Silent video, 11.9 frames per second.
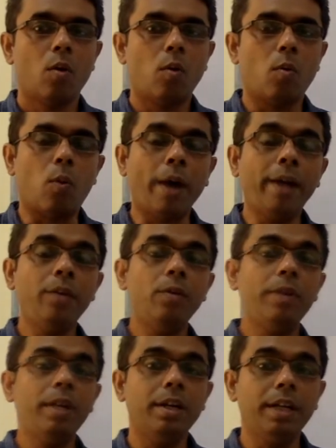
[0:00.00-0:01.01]
why do
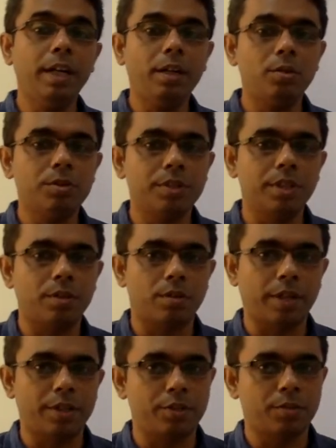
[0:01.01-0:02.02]
we need to
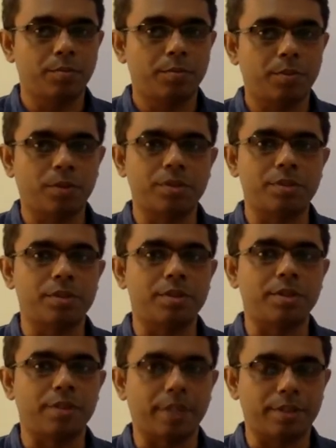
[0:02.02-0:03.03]
synchronize processes
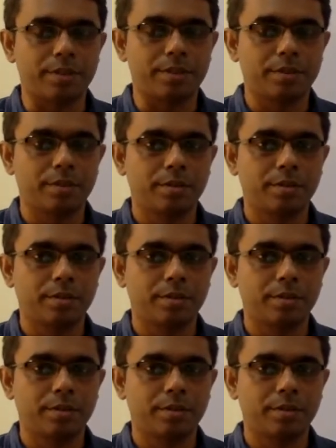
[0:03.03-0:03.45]
and threads?